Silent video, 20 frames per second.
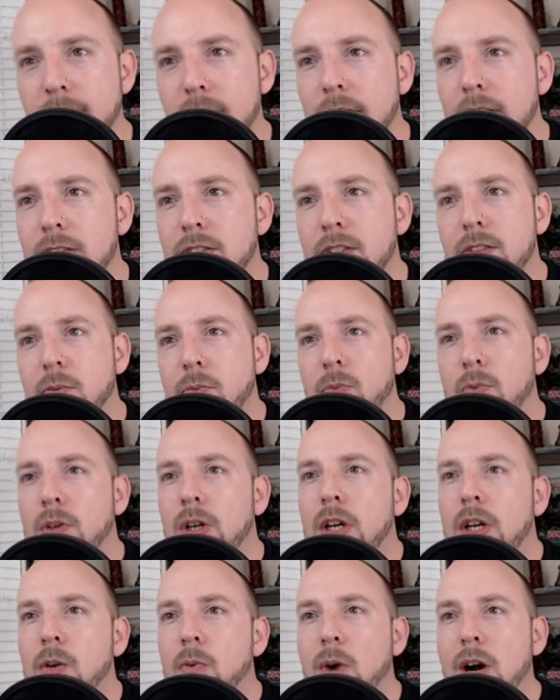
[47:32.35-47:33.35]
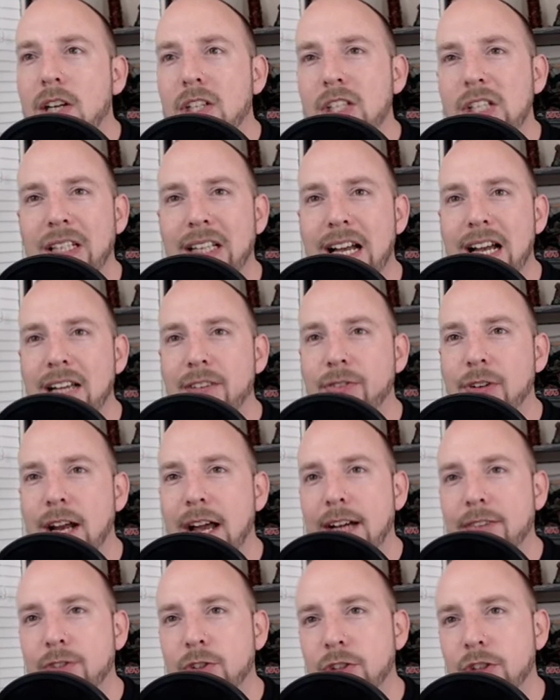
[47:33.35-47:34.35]
Yes, the watching live and
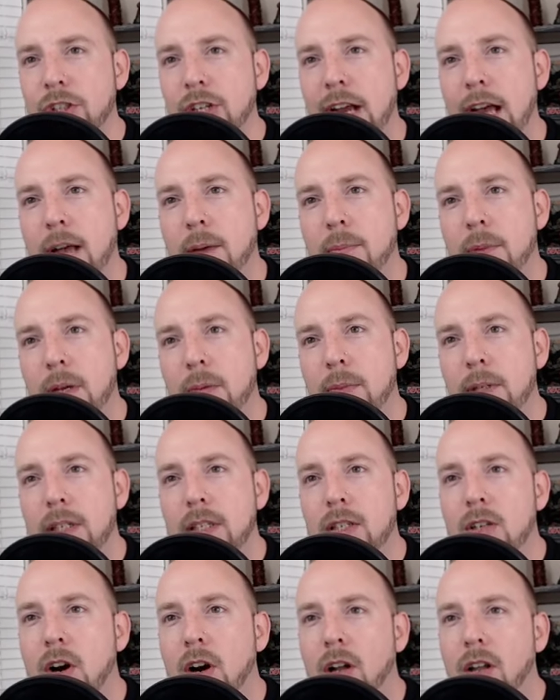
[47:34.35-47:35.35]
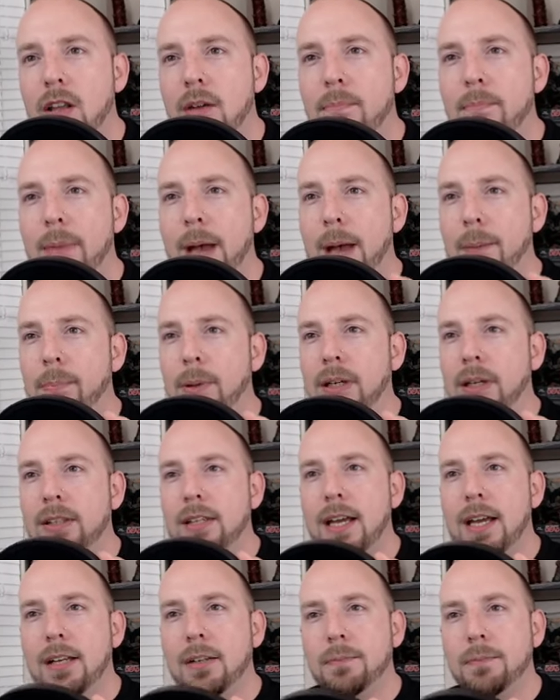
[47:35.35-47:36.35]
after chat. Maybe call it mapping
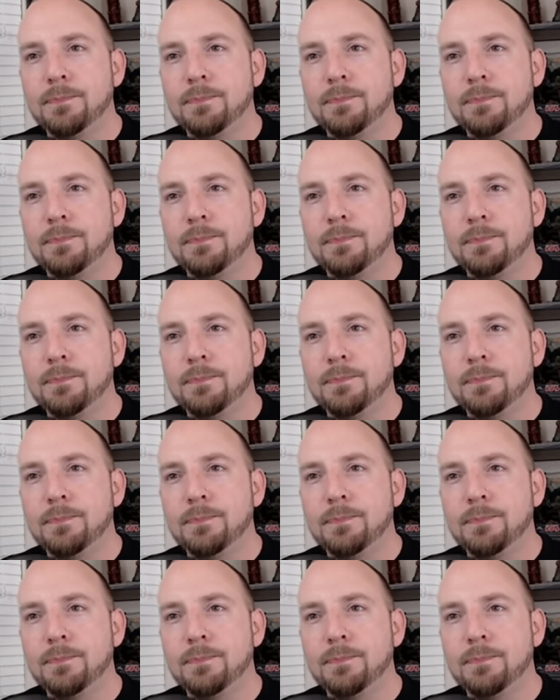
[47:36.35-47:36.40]
dead.